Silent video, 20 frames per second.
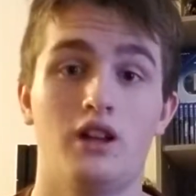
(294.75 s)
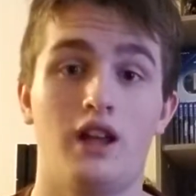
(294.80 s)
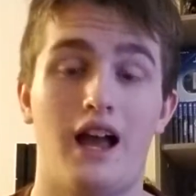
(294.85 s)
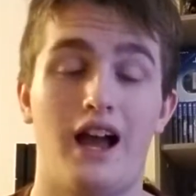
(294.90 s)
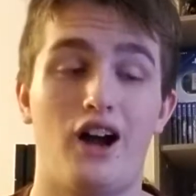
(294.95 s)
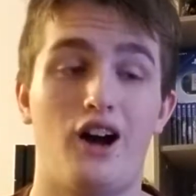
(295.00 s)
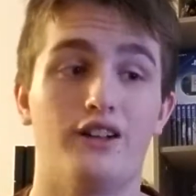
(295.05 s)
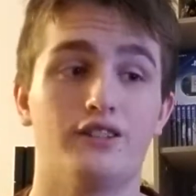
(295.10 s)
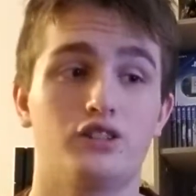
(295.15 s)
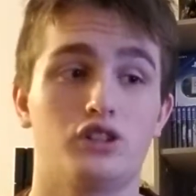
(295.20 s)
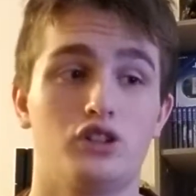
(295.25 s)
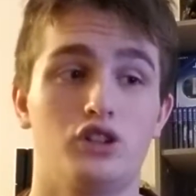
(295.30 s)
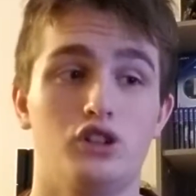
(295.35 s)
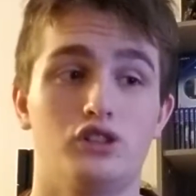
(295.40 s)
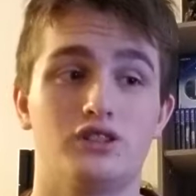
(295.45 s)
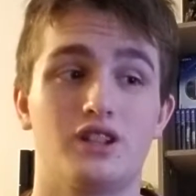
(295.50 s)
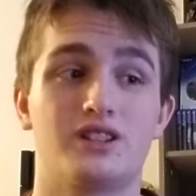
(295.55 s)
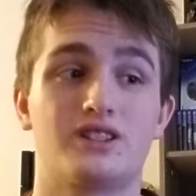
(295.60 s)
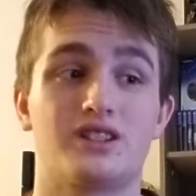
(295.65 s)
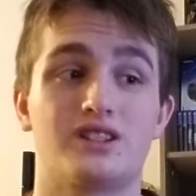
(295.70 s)
I also use
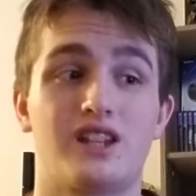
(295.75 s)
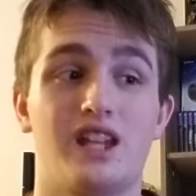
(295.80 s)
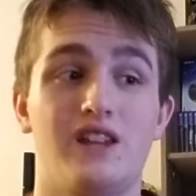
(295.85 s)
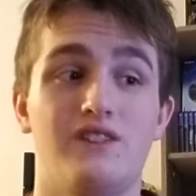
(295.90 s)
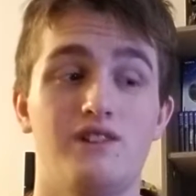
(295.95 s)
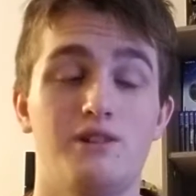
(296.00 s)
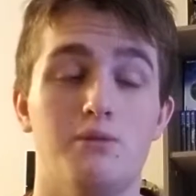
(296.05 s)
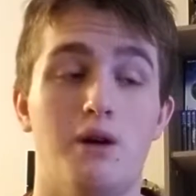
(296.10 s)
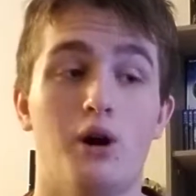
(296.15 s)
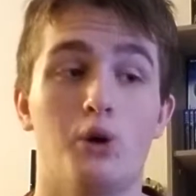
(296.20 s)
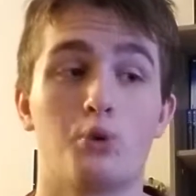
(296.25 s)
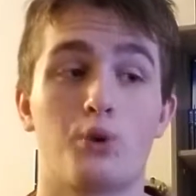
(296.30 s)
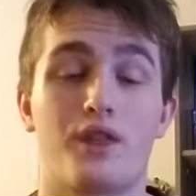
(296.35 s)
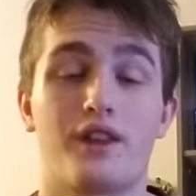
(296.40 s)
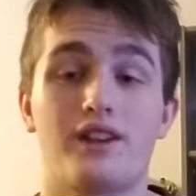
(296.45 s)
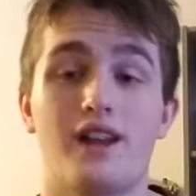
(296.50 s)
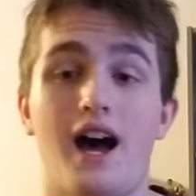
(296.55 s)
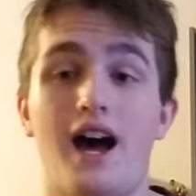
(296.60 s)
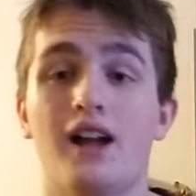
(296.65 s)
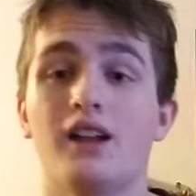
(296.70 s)
this in TV mode with a
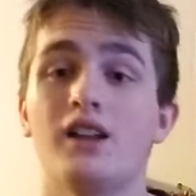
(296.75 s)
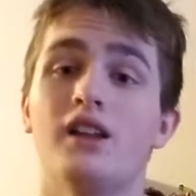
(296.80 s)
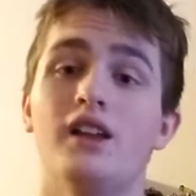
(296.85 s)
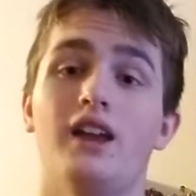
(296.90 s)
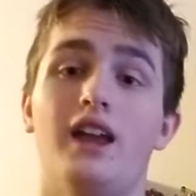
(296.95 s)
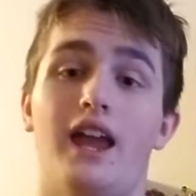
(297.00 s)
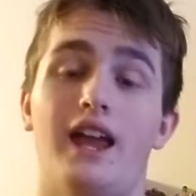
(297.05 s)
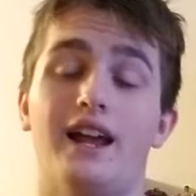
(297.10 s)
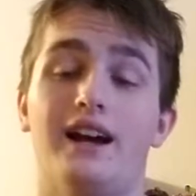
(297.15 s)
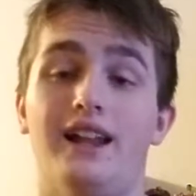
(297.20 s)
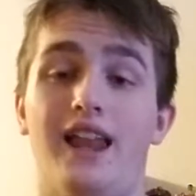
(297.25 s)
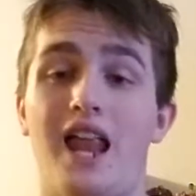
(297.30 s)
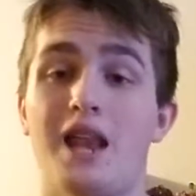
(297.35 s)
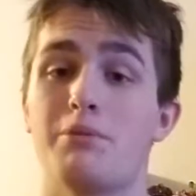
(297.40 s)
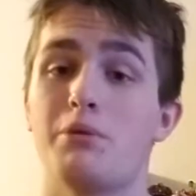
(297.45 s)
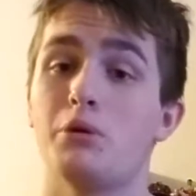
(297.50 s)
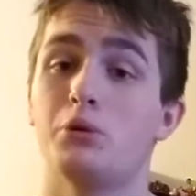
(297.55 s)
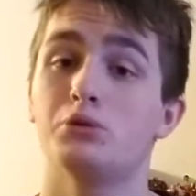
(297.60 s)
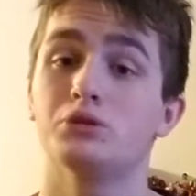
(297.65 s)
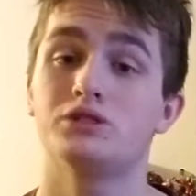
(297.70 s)
dock, And a lot of
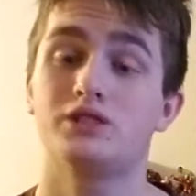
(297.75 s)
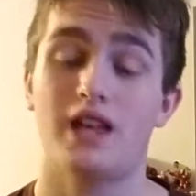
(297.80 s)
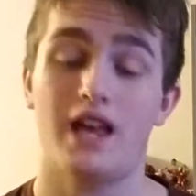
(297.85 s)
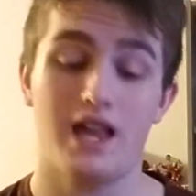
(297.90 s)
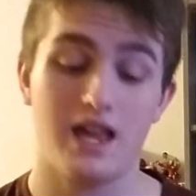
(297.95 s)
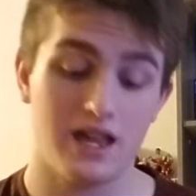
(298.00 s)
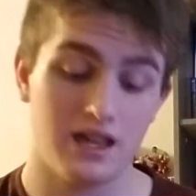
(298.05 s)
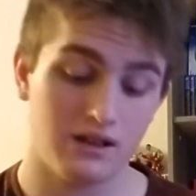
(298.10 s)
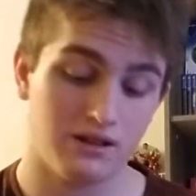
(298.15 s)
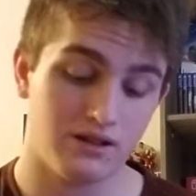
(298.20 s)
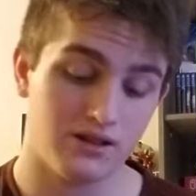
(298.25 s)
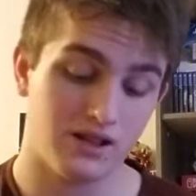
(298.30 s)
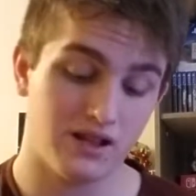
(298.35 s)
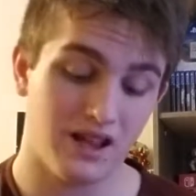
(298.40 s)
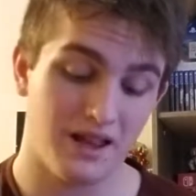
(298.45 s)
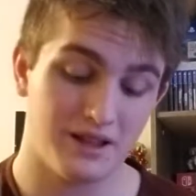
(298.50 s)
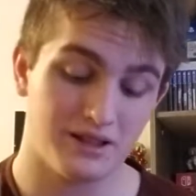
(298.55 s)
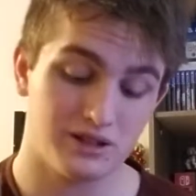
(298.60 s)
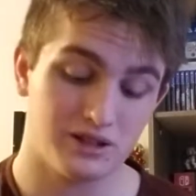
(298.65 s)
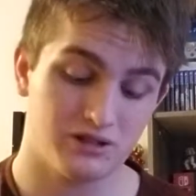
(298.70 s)
people will say
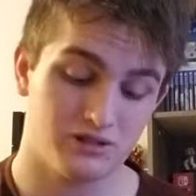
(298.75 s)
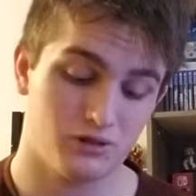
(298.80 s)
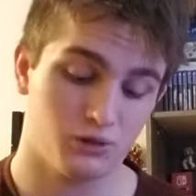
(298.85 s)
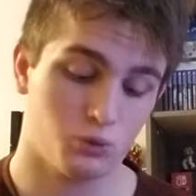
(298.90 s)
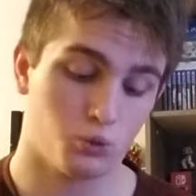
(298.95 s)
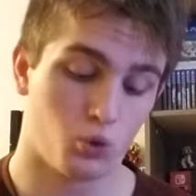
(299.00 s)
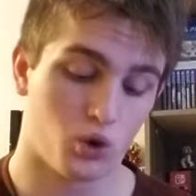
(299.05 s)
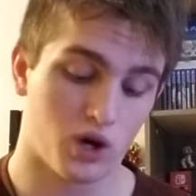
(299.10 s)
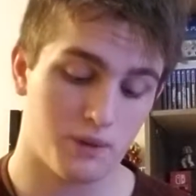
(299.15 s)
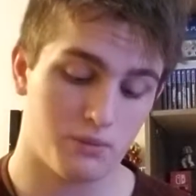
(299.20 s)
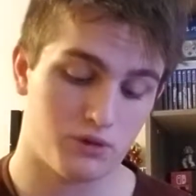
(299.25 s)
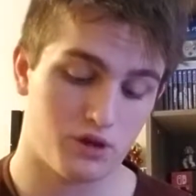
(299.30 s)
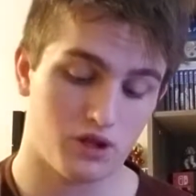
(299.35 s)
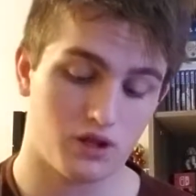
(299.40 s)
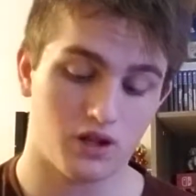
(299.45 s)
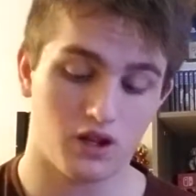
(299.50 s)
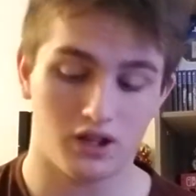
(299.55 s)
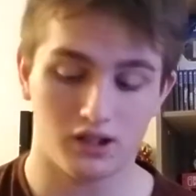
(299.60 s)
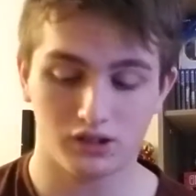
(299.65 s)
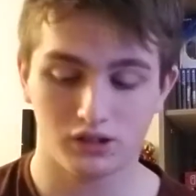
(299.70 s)
it's worth their
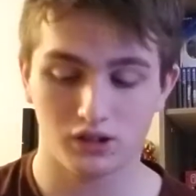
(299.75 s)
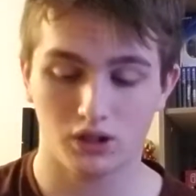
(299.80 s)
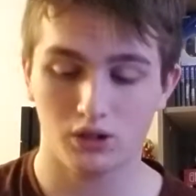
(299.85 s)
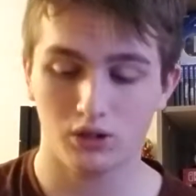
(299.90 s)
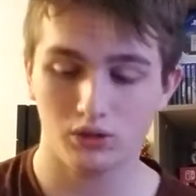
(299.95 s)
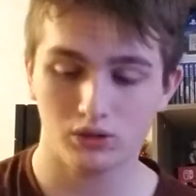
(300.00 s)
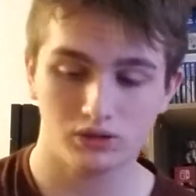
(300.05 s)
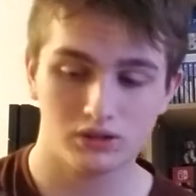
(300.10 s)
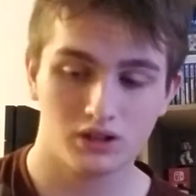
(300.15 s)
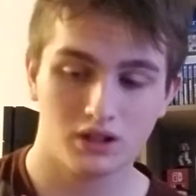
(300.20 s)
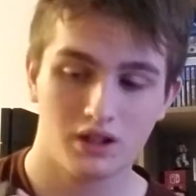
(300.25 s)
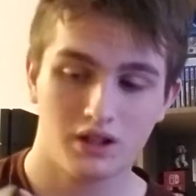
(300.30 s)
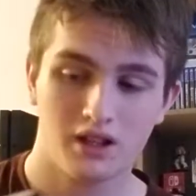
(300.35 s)
consoles.